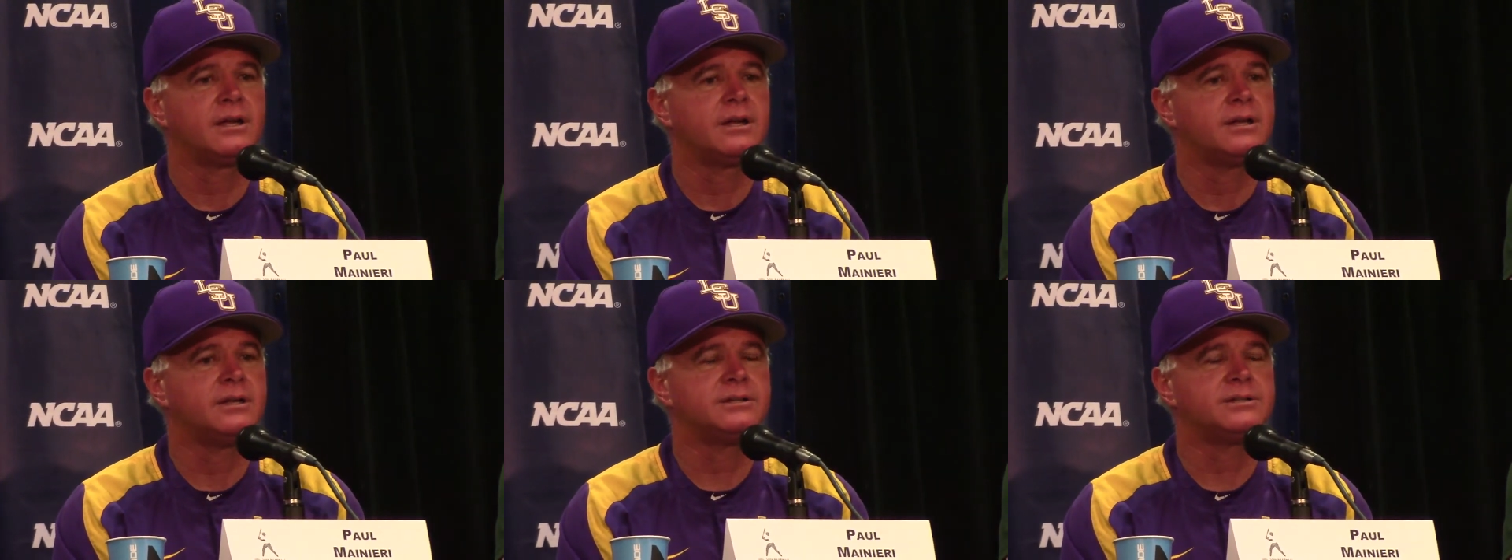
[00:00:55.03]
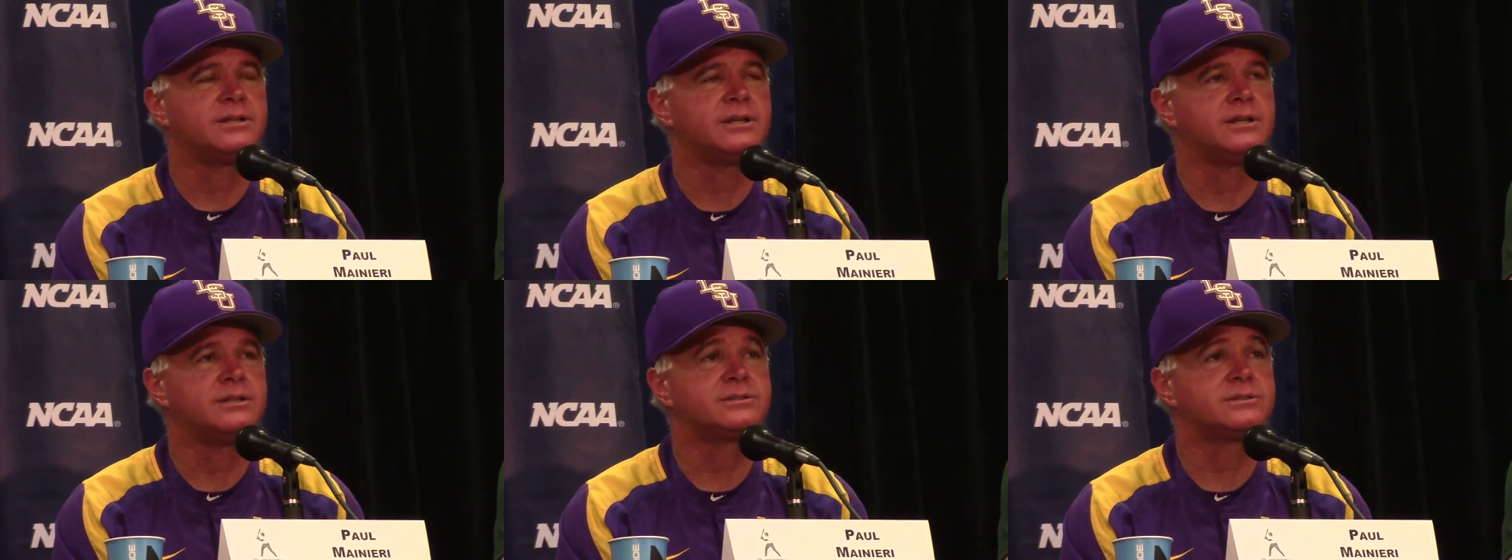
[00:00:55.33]

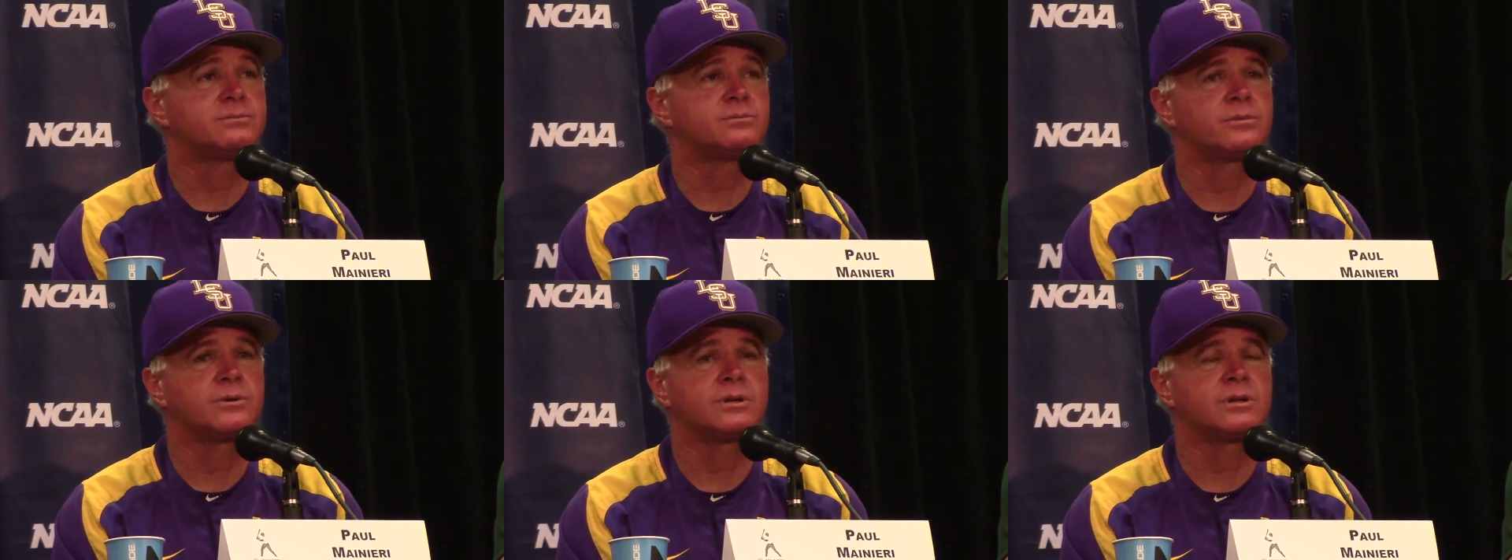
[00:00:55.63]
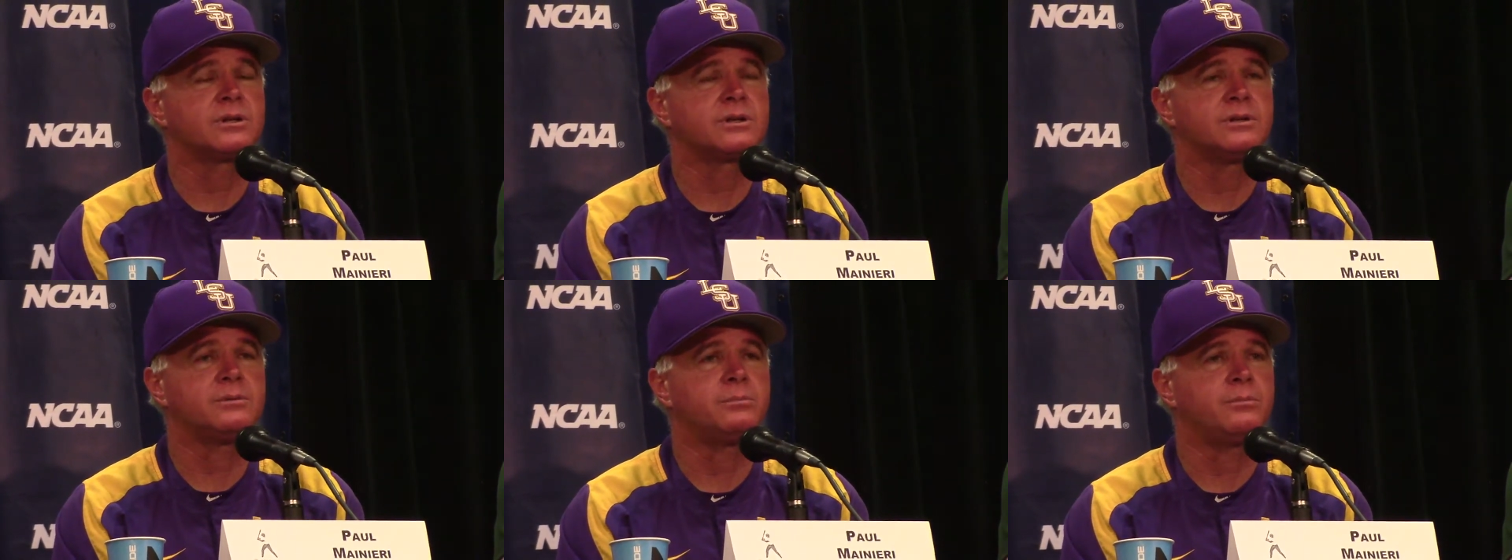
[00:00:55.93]
is,
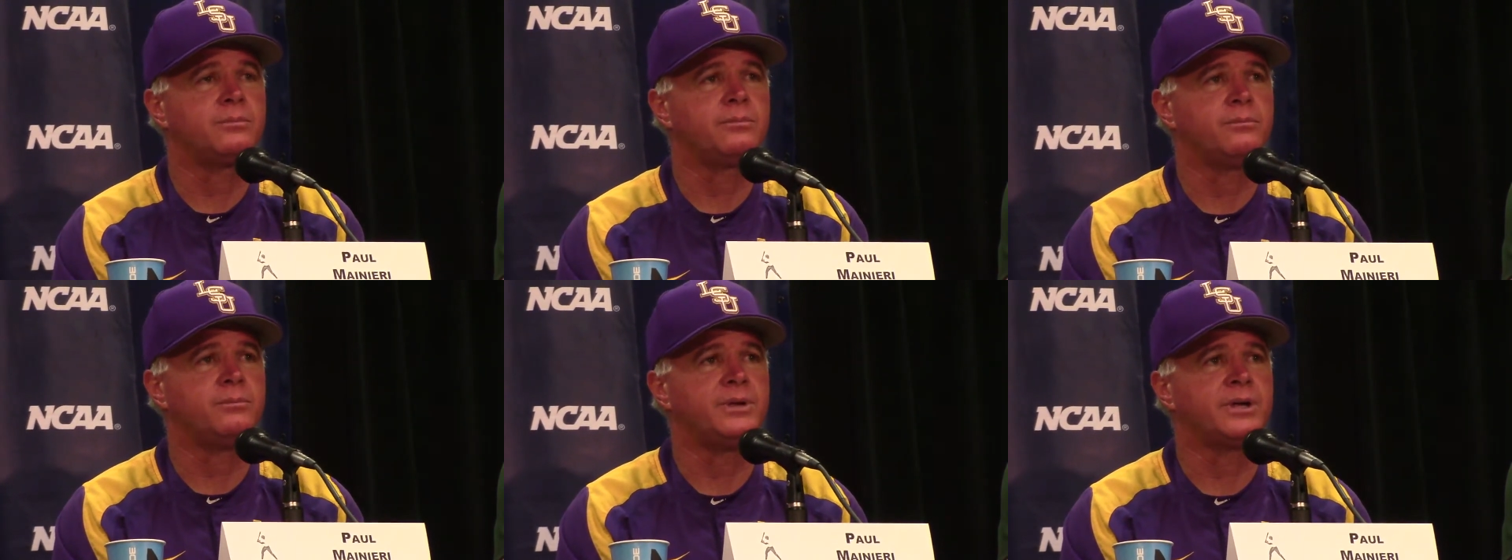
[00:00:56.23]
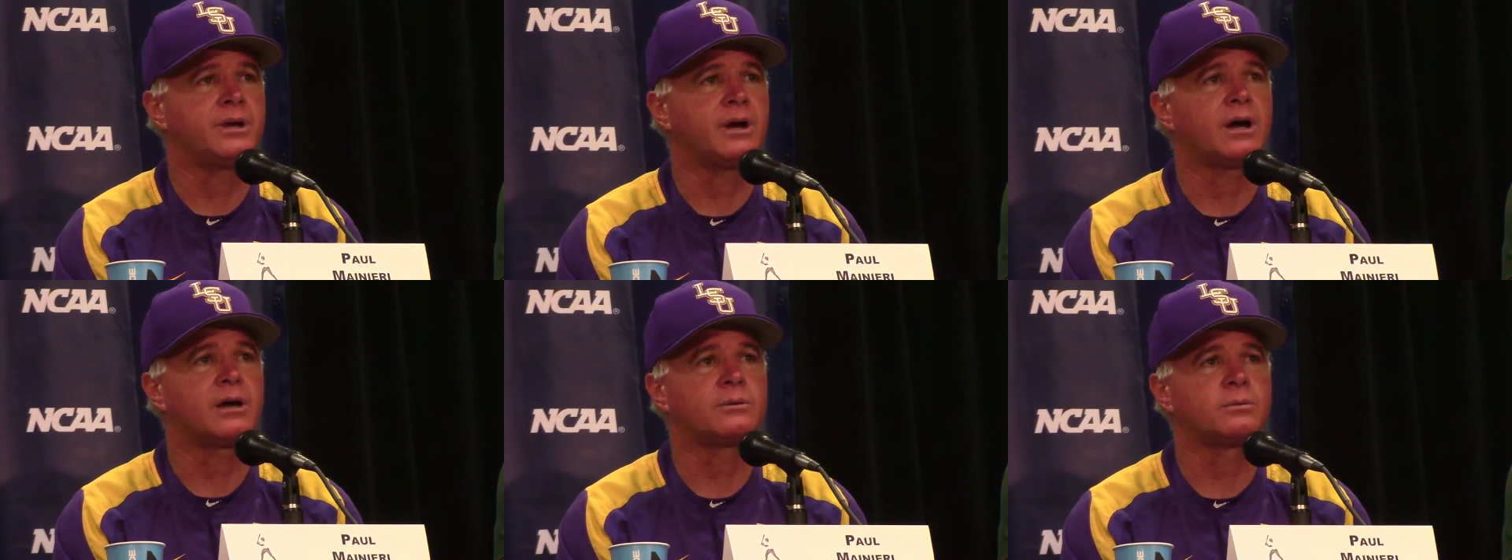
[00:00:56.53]
really
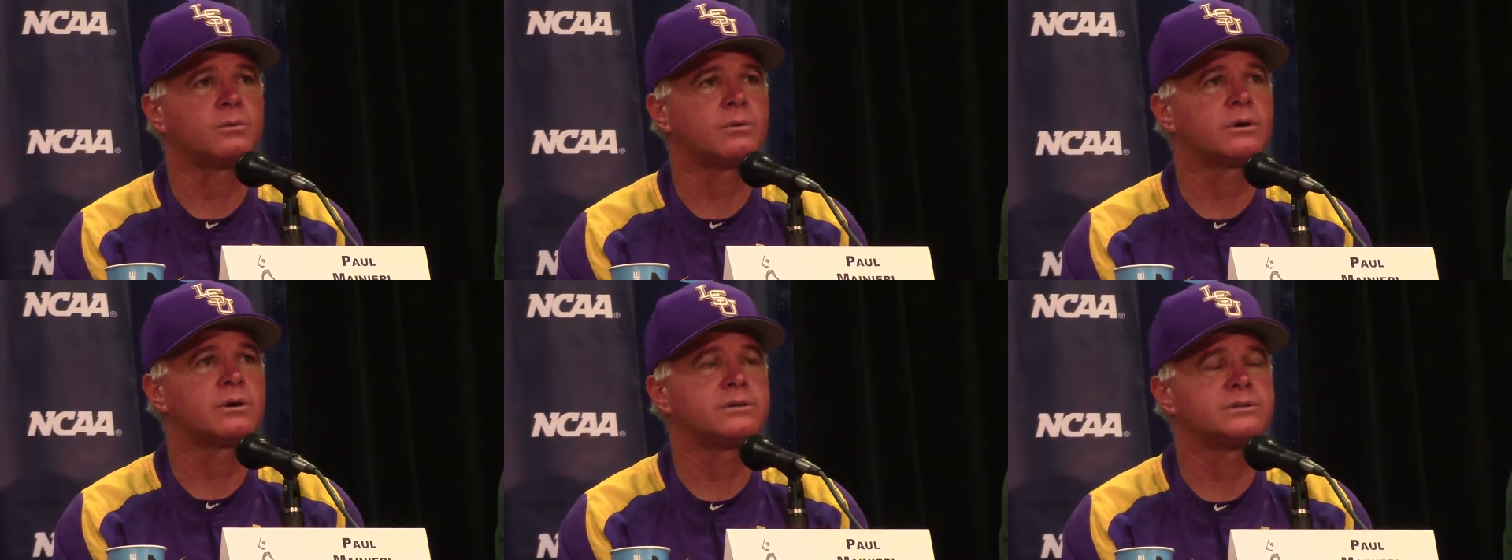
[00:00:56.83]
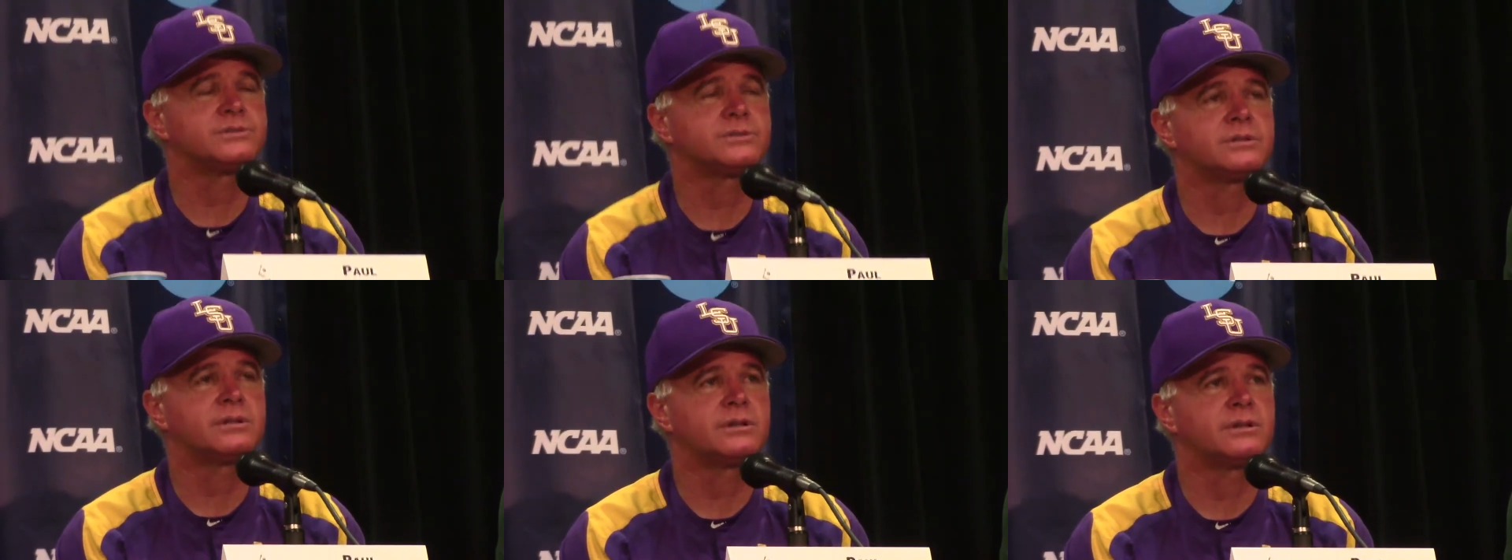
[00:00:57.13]
beyond
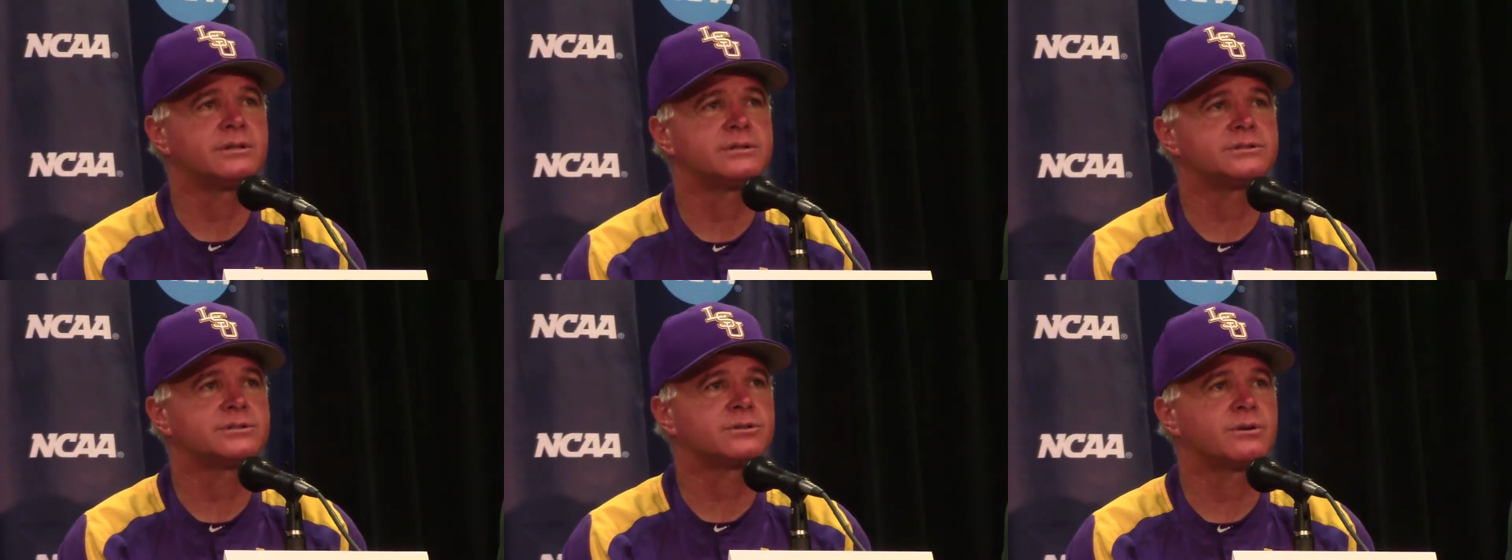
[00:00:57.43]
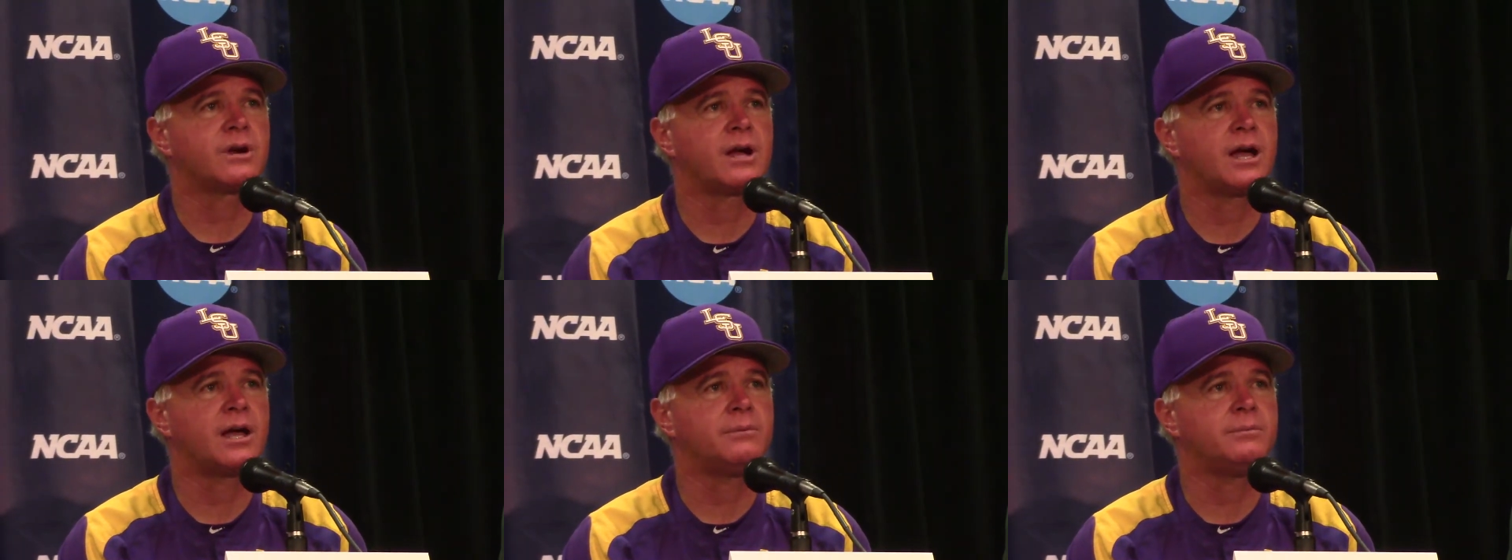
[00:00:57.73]
words to
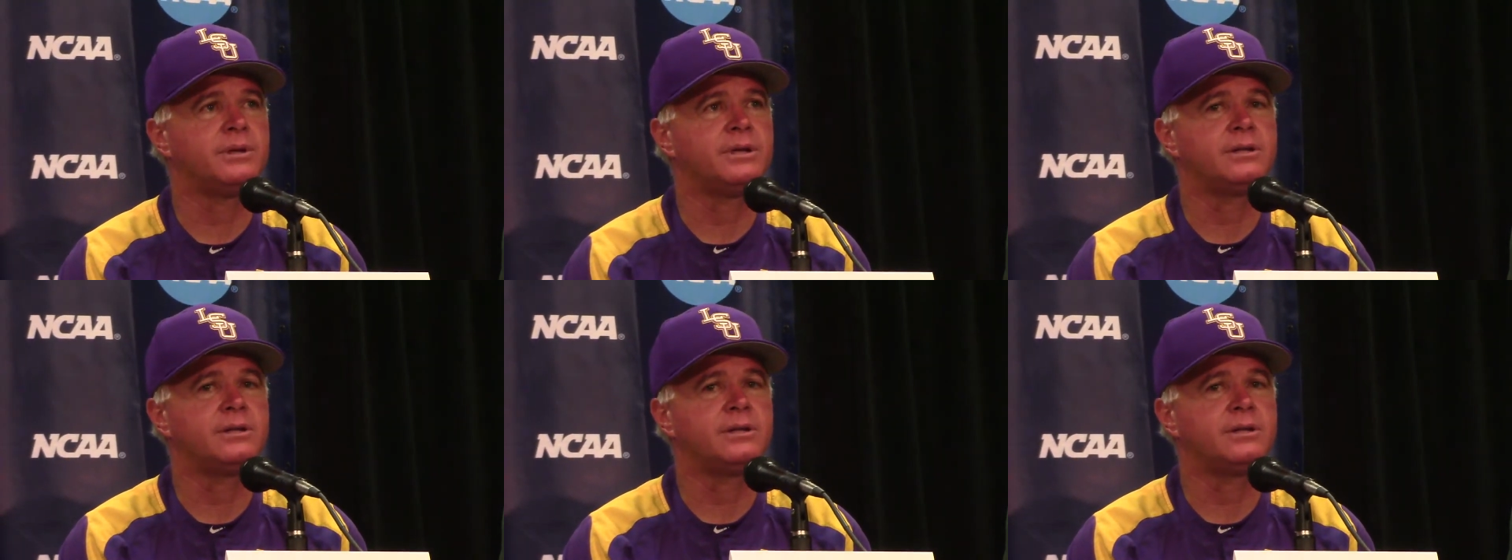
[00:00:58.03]
describe.